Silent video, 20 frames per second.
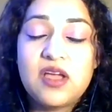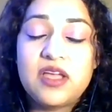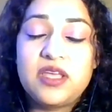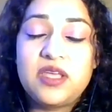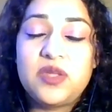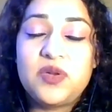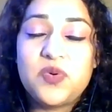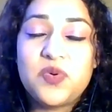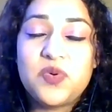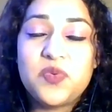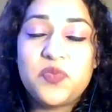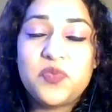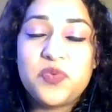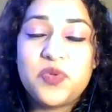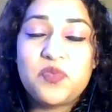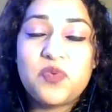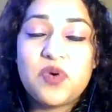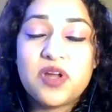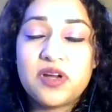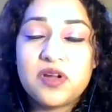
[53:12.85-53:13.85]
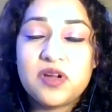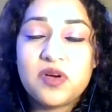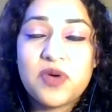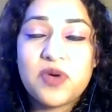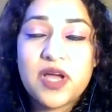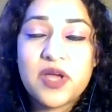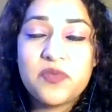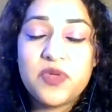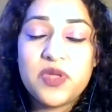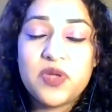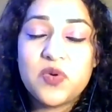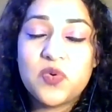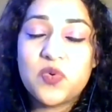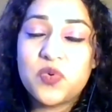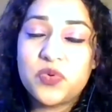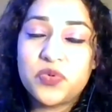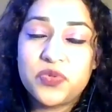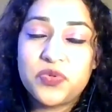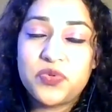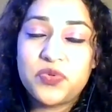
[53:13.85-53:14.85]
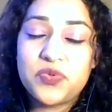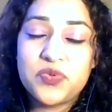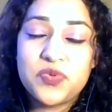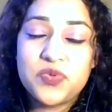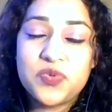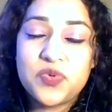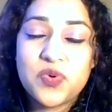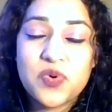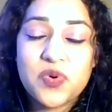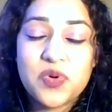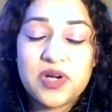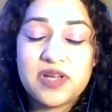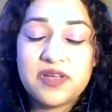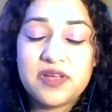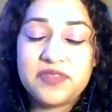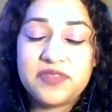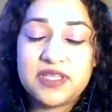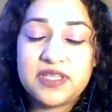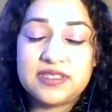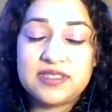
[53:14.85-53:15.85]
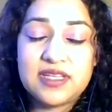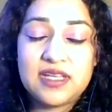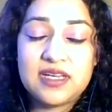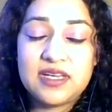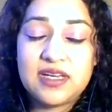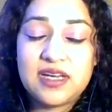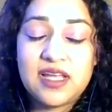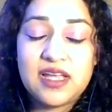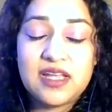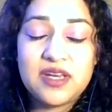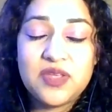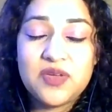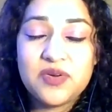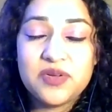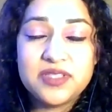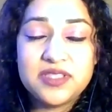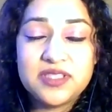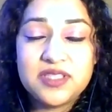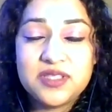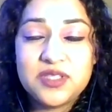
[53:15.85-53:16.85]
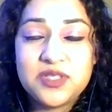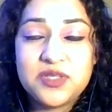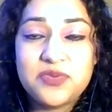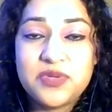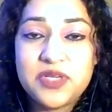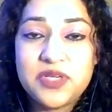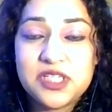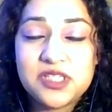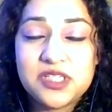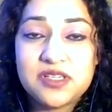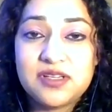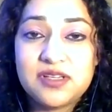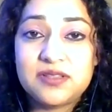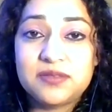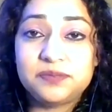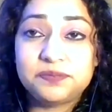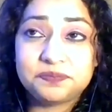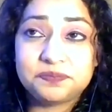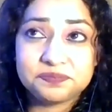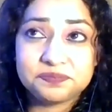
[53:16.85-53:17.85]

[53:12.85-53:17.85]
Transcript: you know, we wonder why we go through all of this, and your situation,